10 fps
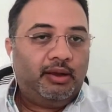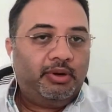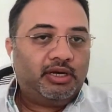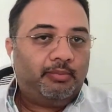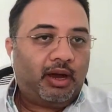
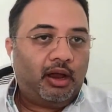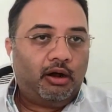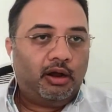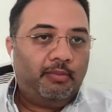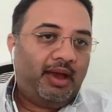limited by
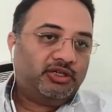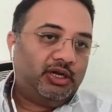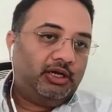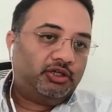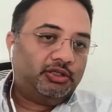our
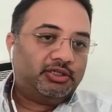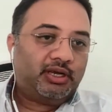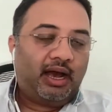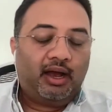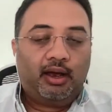imaginations,
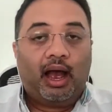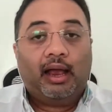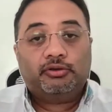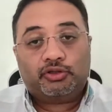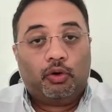uh,
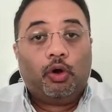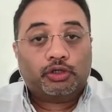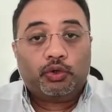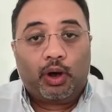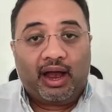I, or
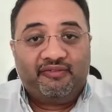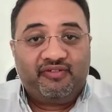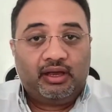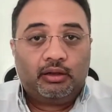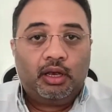so I
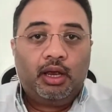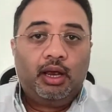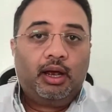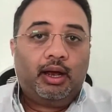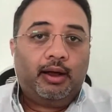feel.
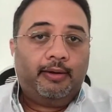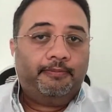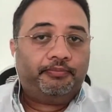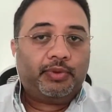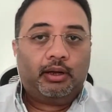
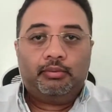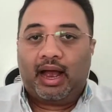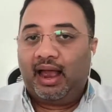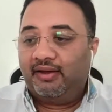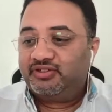Um,
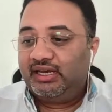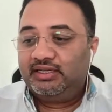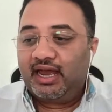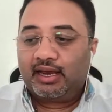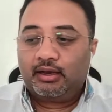I have seen
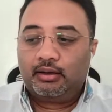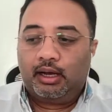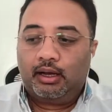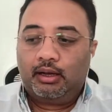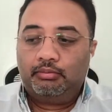tech,
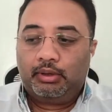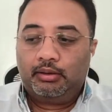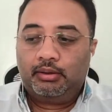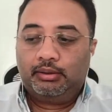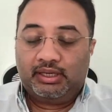
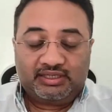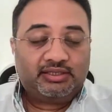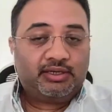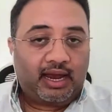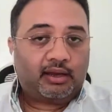
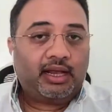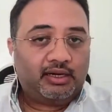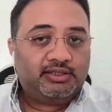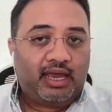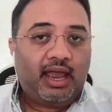this tech that
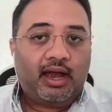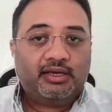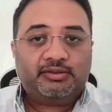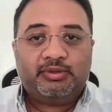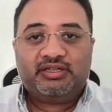is AI
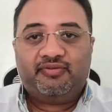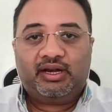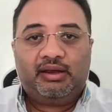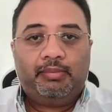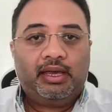
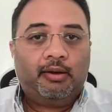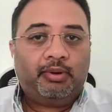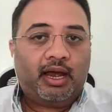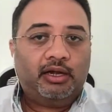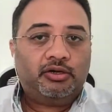specifically being
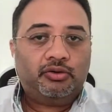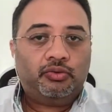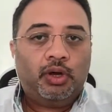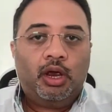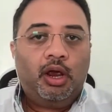applied
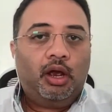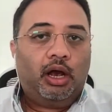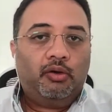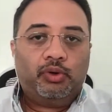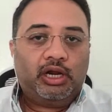to
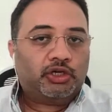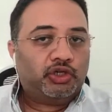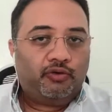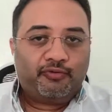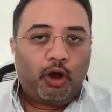uh,
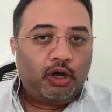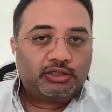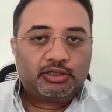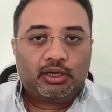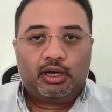reduction of
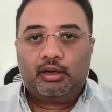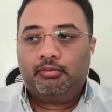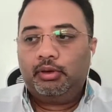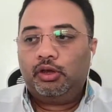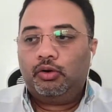cost, uh,
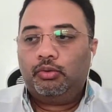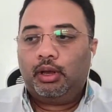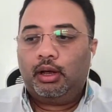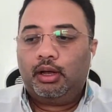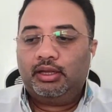you
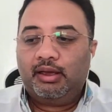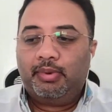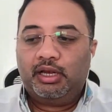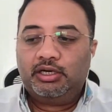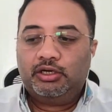know, uh, the
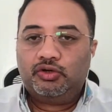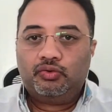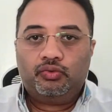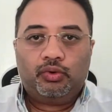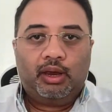ability
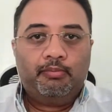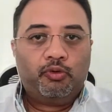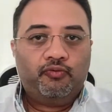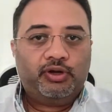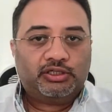to
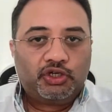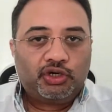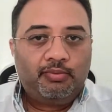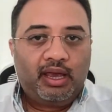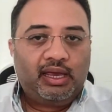improve
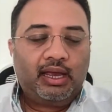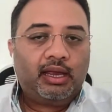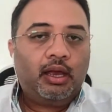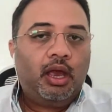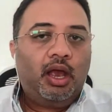decision
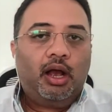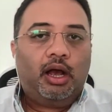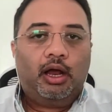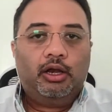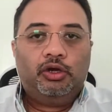making,
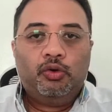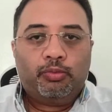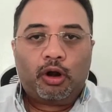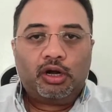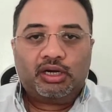uh, new
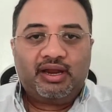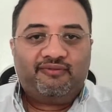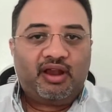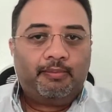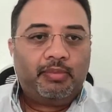product
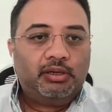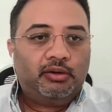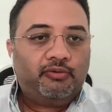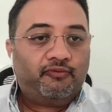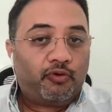
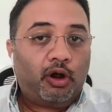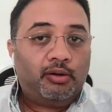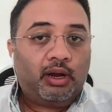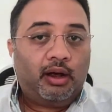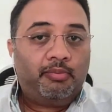development,
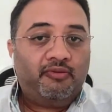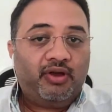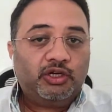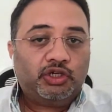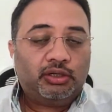fraud uh,
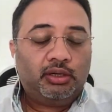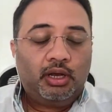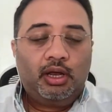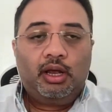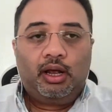prevention.
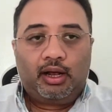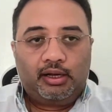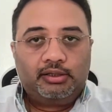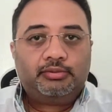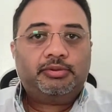
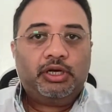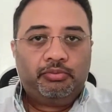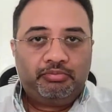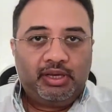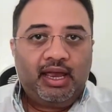Uh,
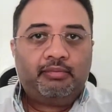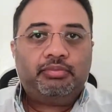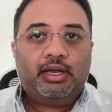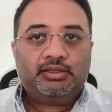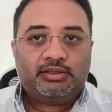so yeah,
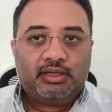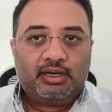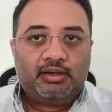it's